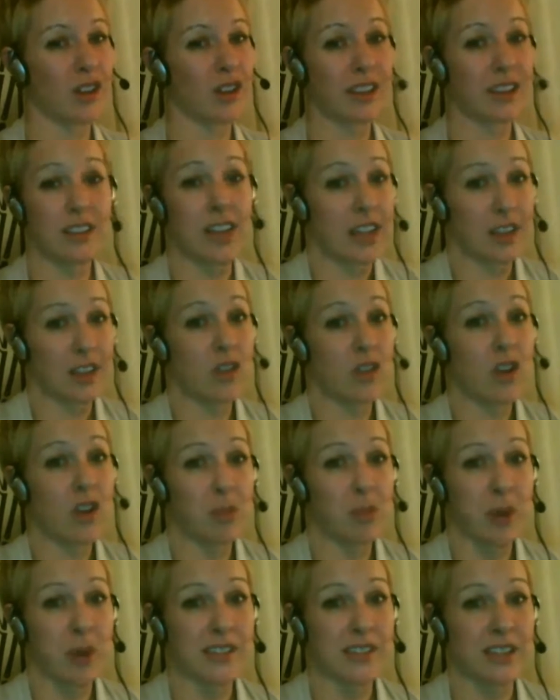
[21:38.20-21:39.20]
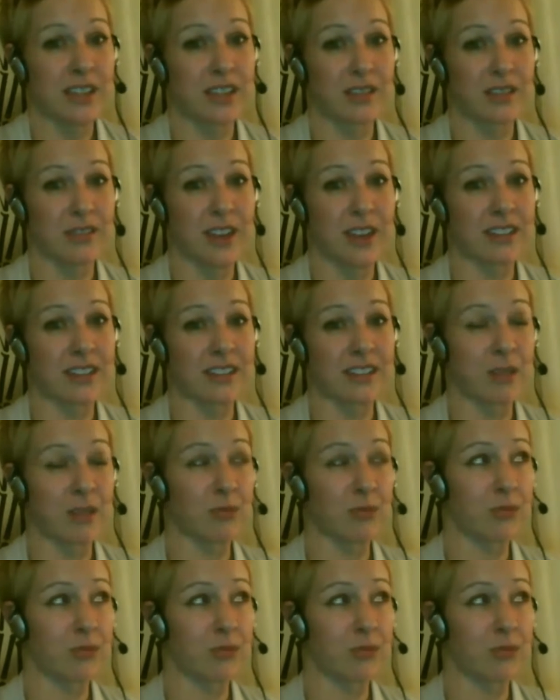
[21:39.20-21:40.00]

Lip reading: And Lori points out the fact that they